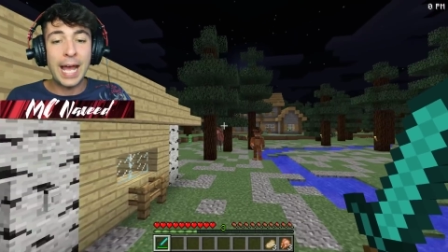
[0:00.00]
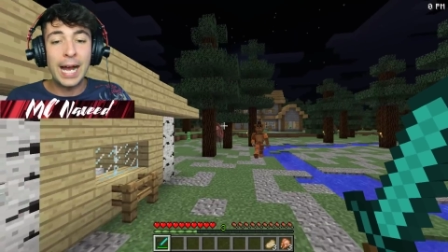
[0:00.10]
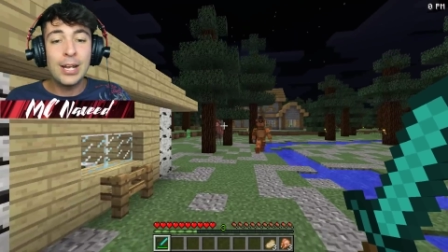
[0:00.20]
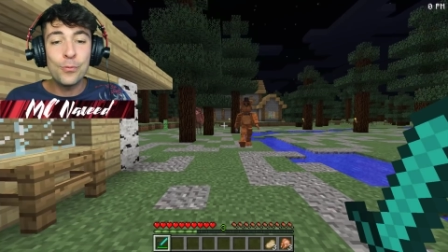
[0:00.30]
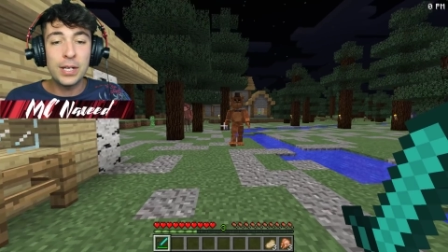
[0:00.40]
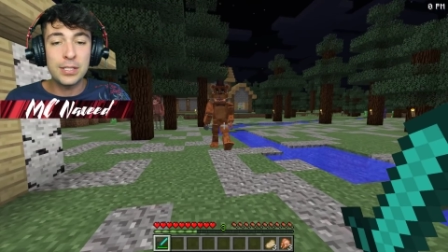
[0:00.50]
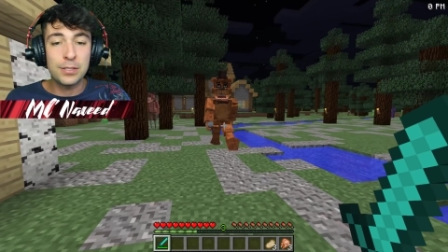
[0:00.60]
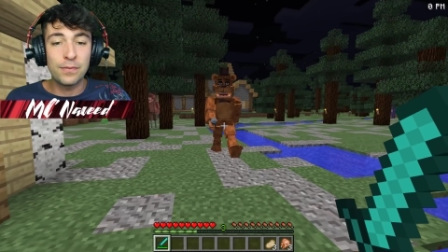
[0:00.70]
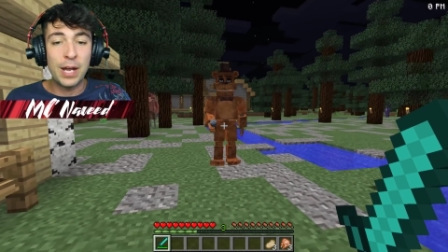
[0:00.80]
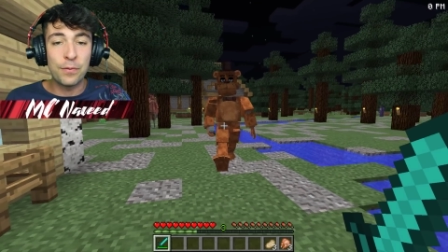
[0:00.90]
how long we can
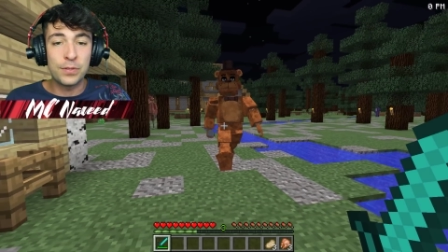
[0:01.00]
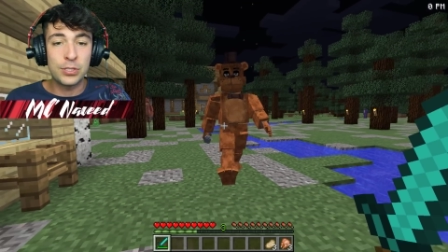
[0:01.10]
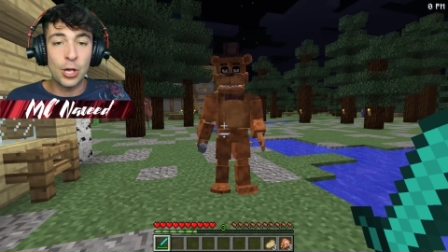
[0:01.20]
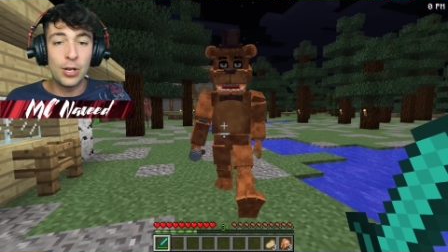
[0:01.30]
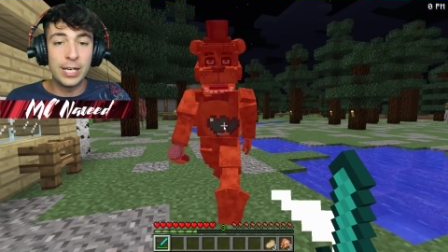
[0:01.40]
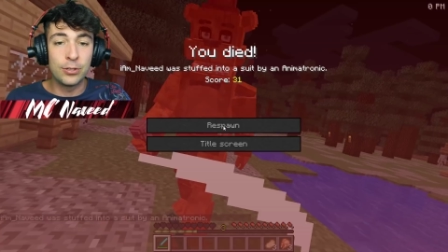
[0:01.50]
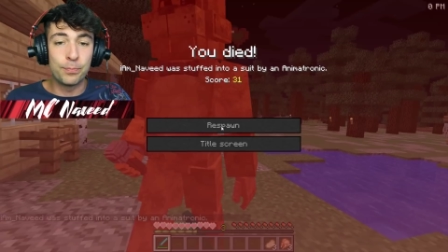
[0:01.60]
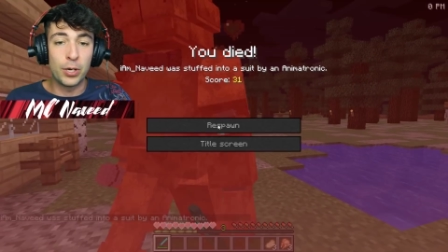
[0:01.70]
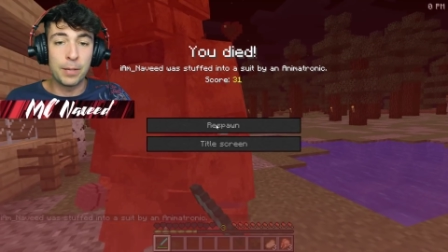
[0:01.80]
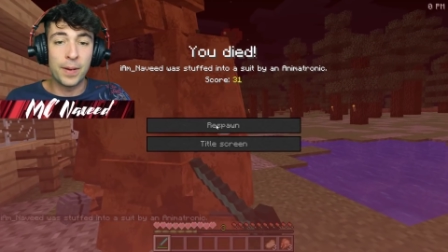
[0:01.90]
survive with so little
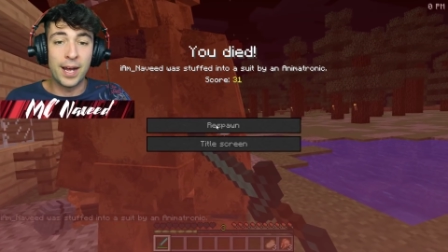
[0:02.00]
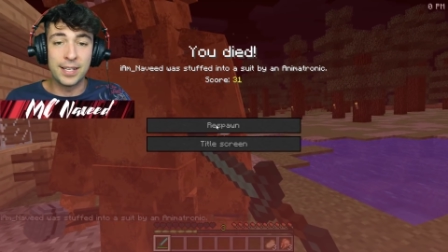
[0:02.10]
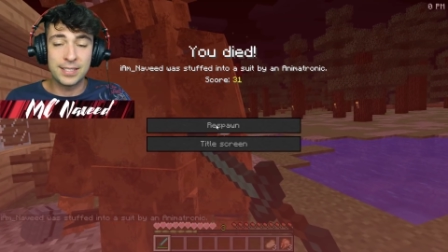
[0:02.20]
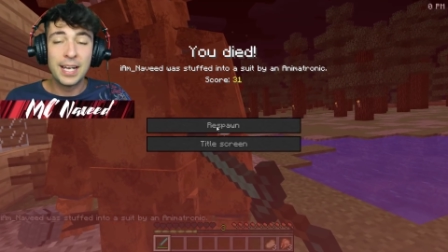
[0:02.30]
body parts.